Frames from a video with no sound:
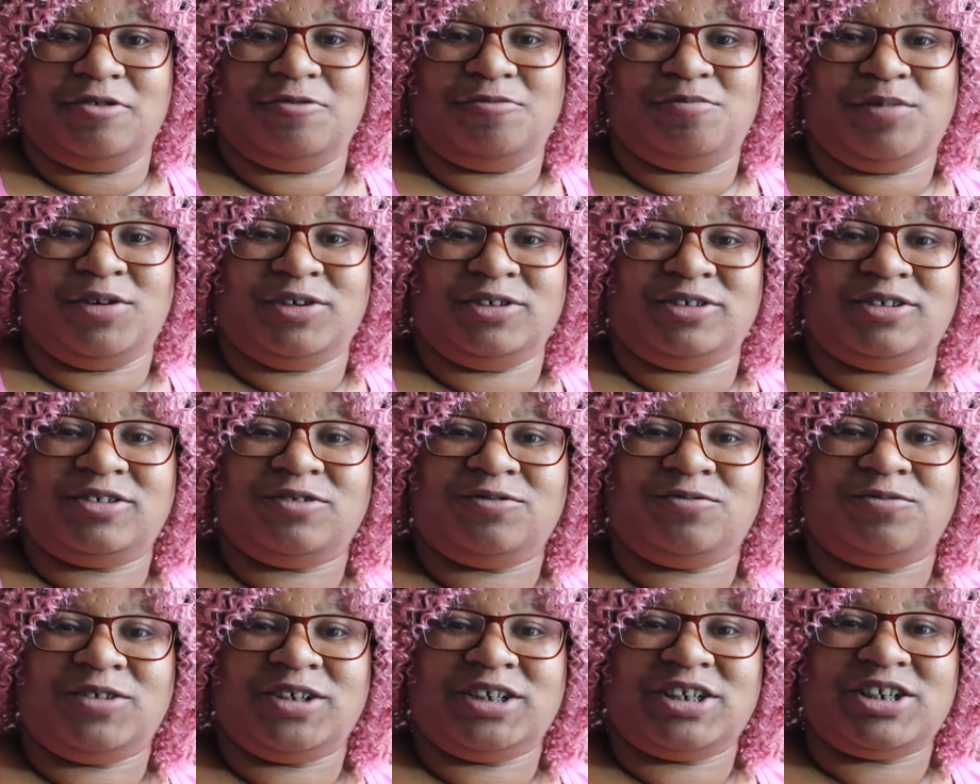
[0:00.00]
most
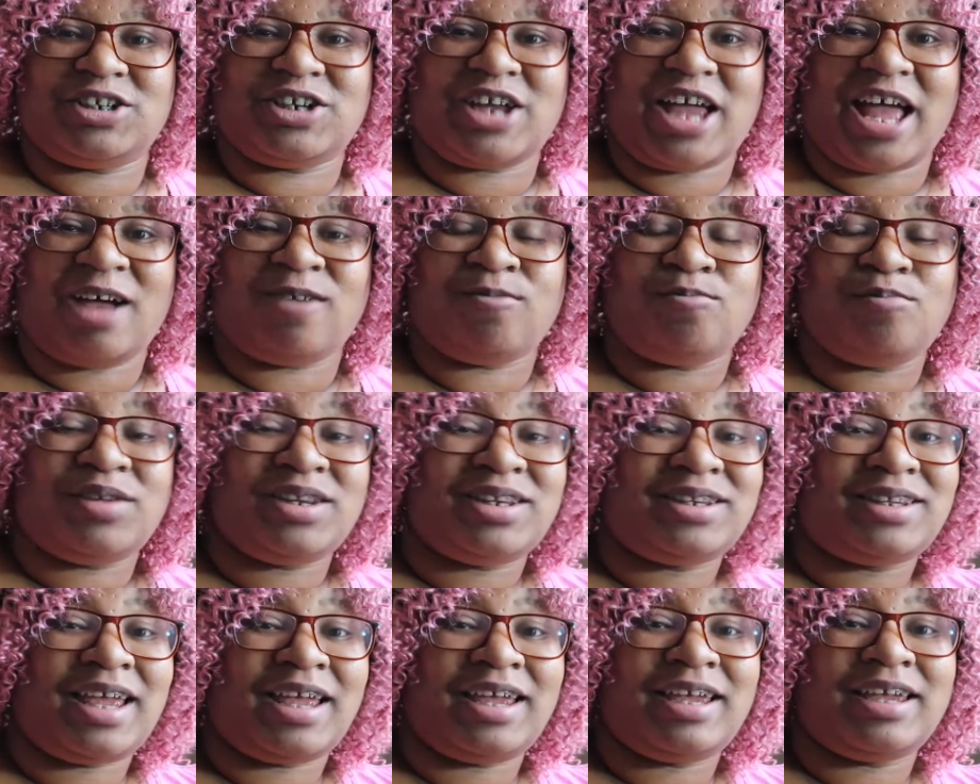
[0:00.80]
of which have
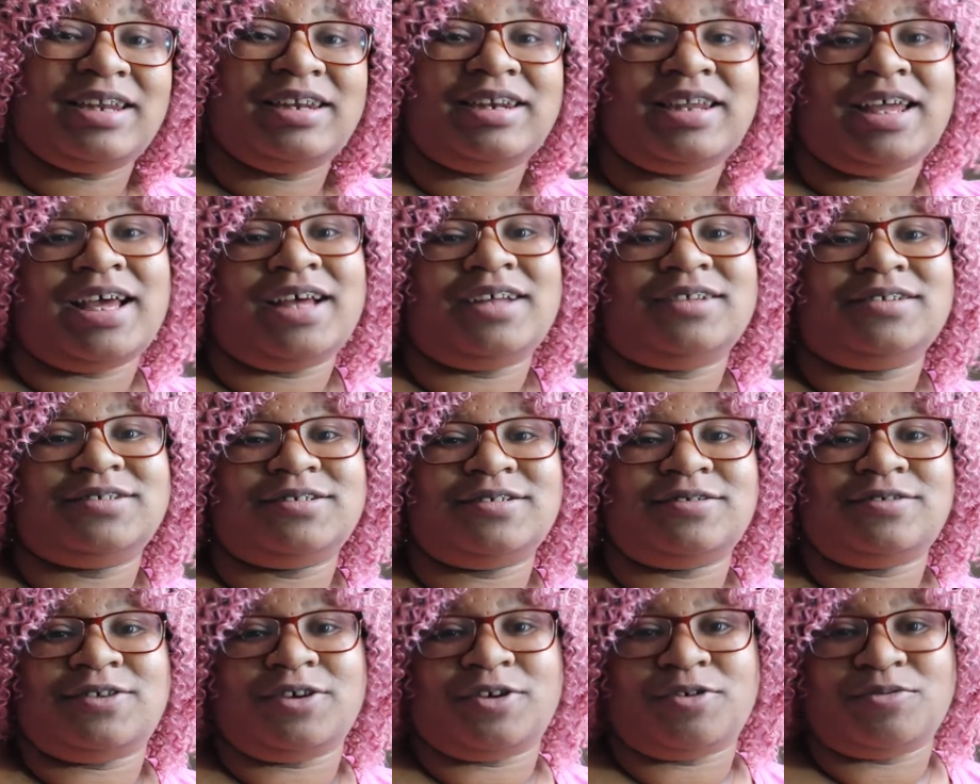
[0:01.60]
been taken down,
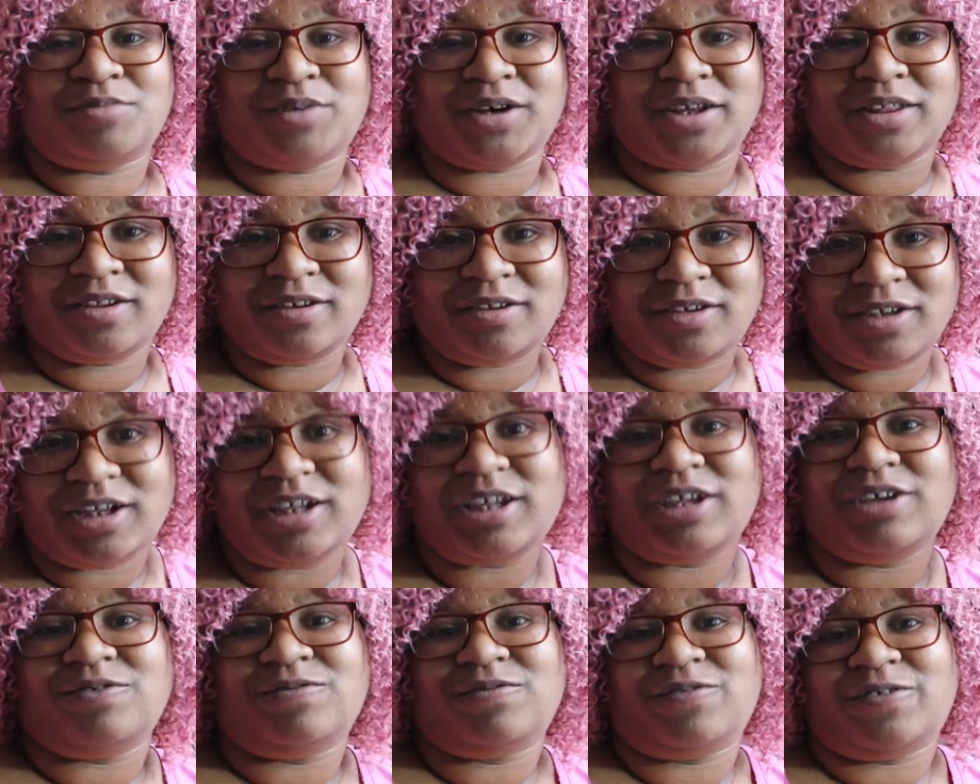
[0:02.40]
so don't bother
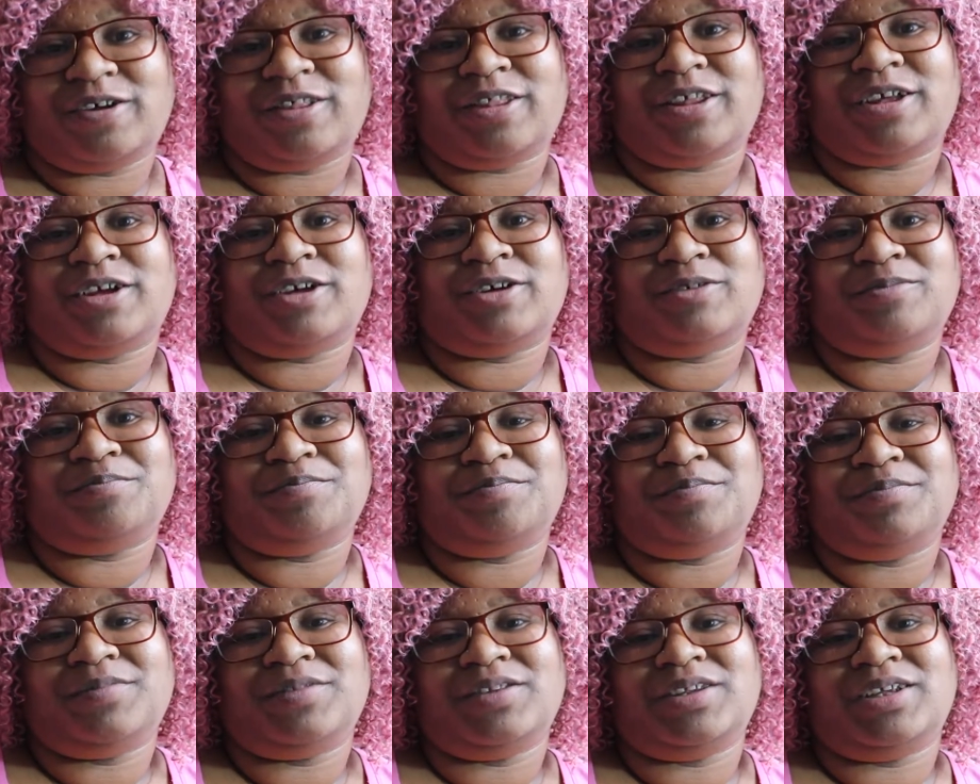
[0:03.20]
looking for
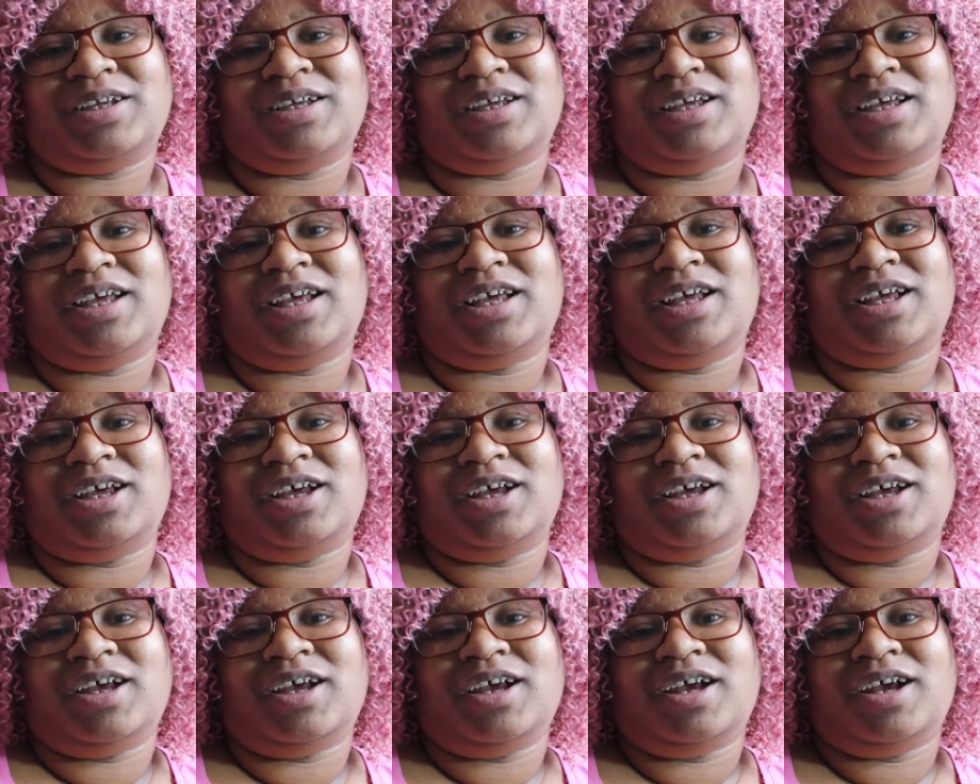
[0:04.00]
them.
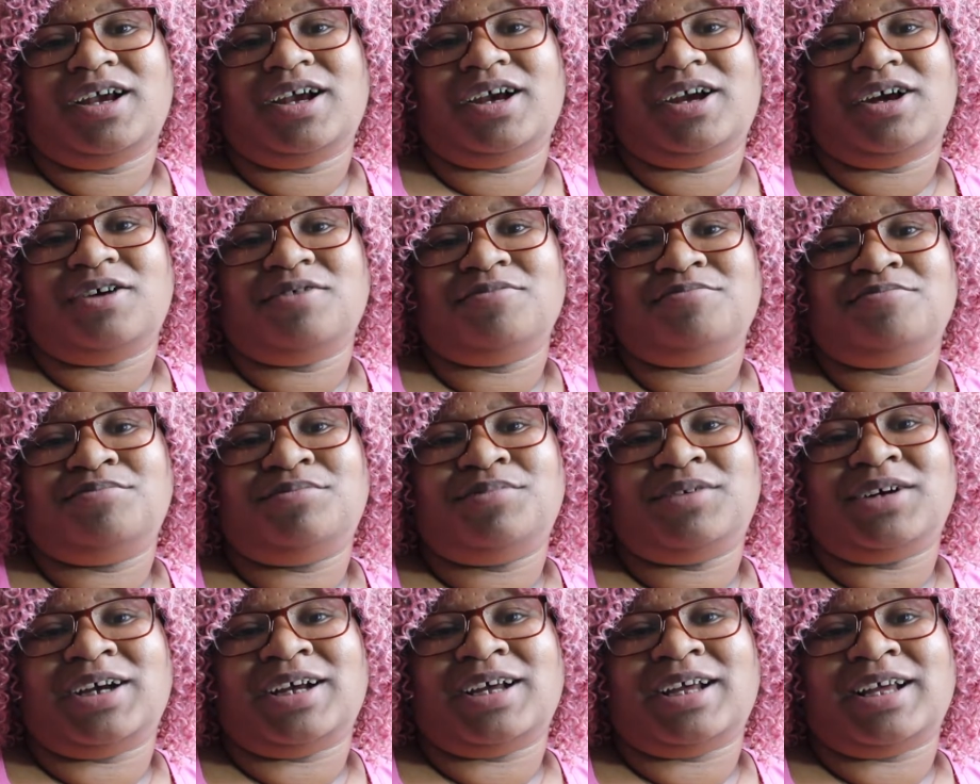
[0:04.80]

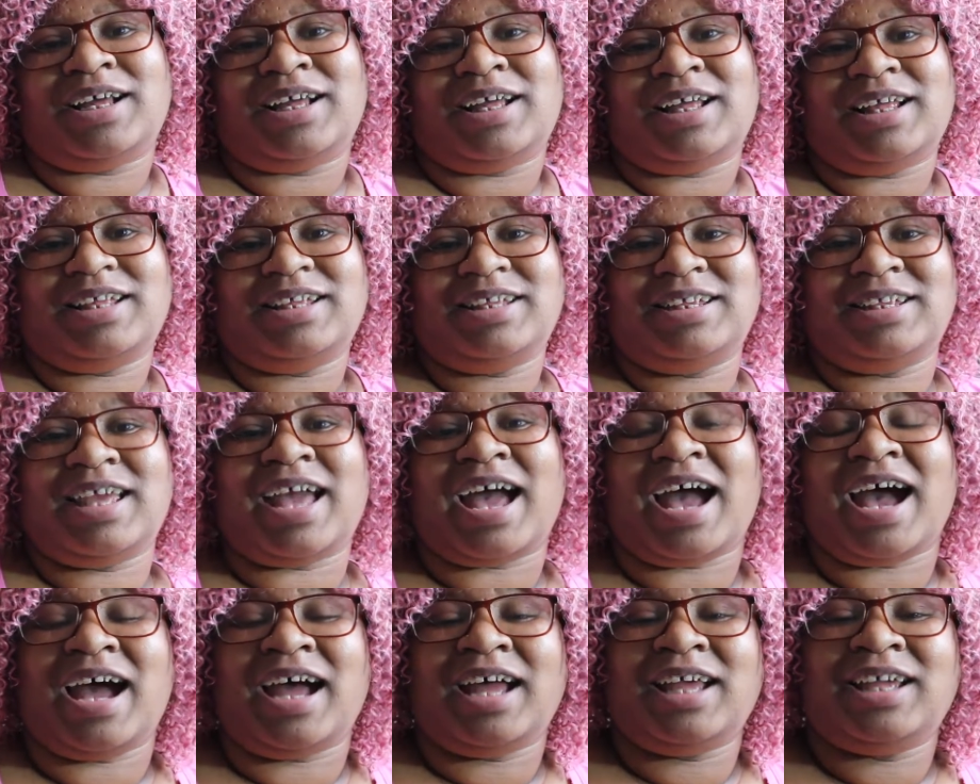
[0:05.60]
But
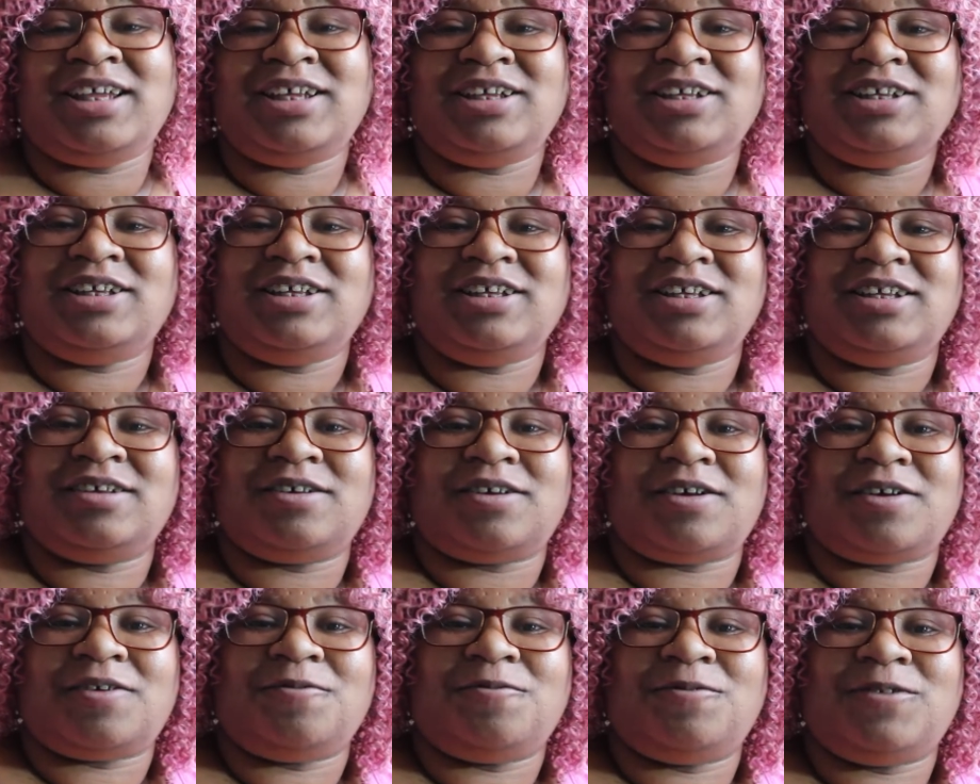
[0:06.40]
yeah, I
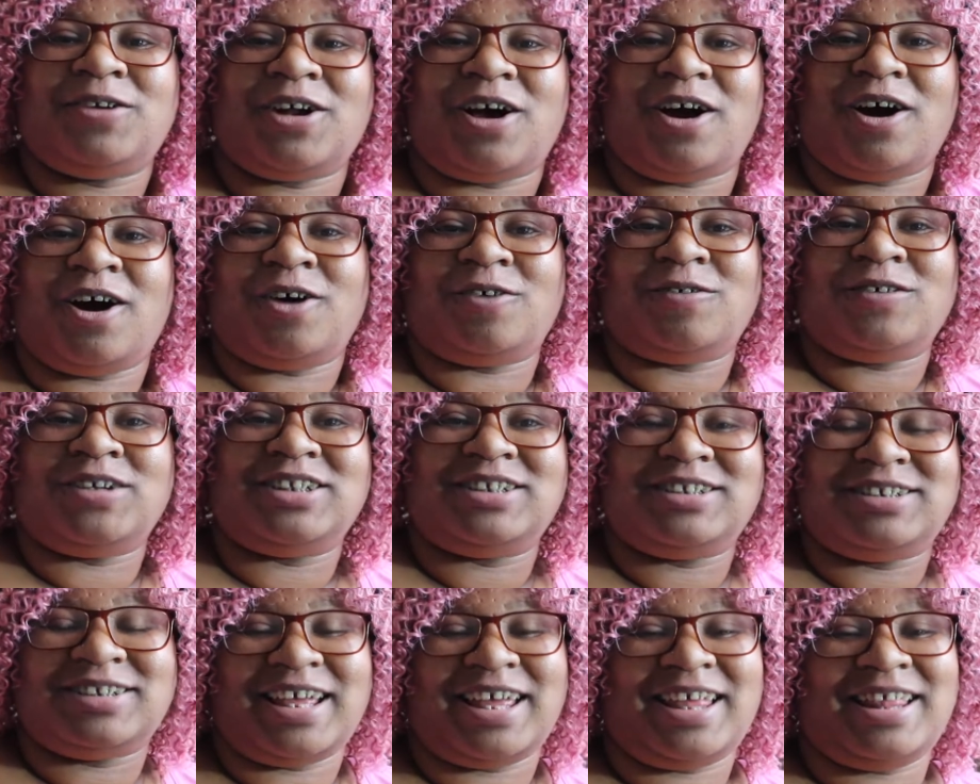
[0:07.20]
would
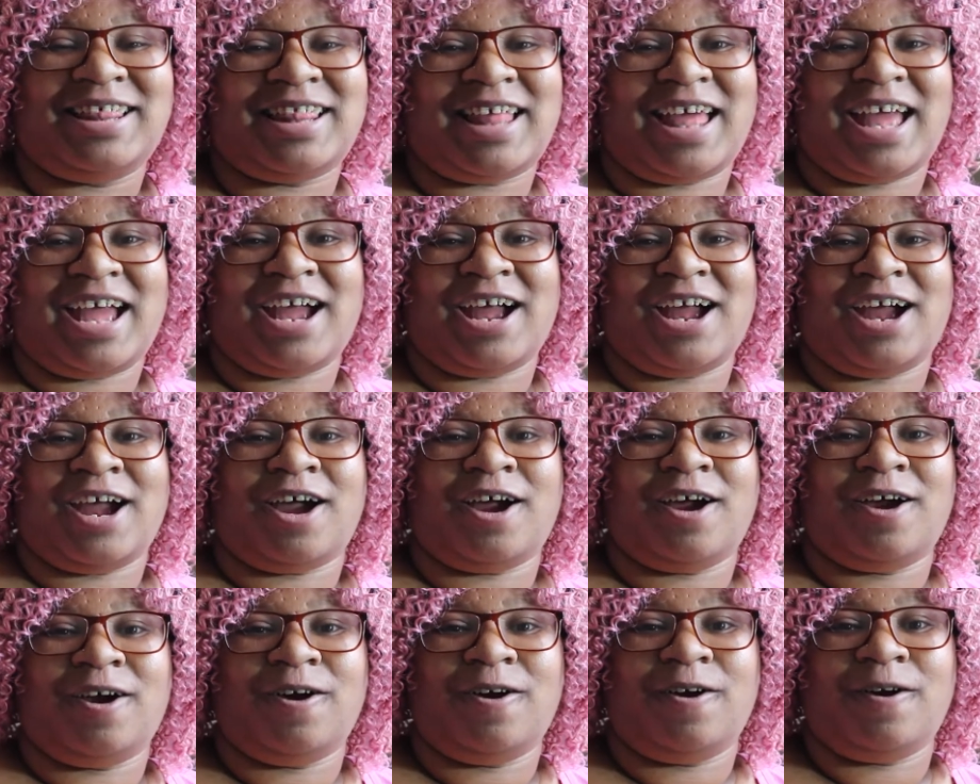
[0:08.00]
always say
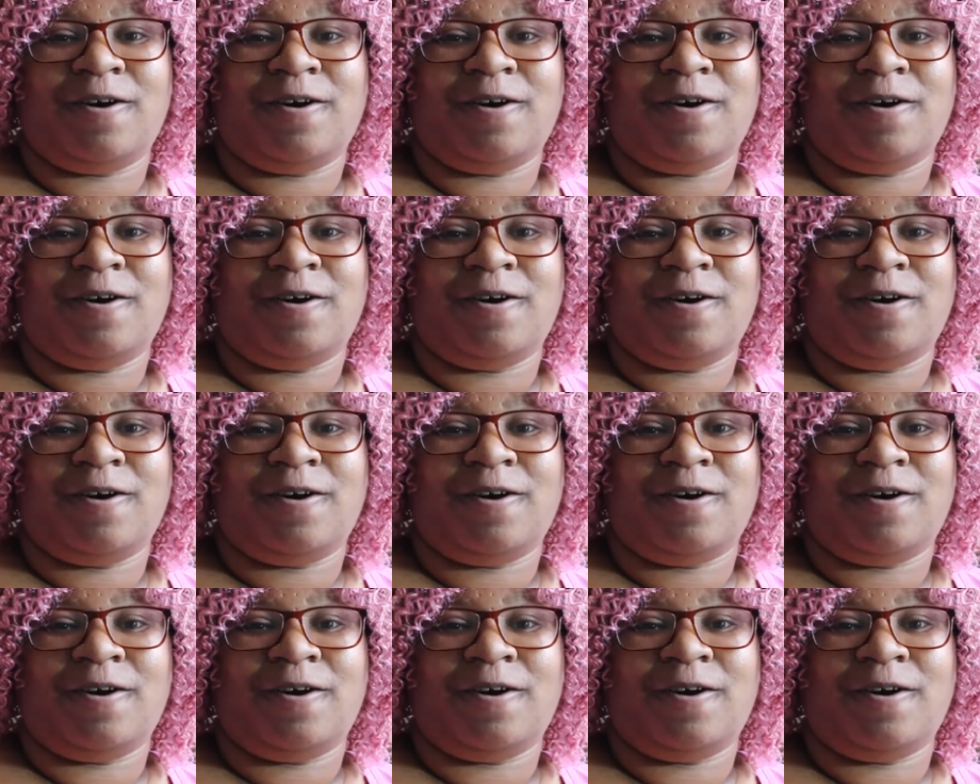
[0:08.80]
that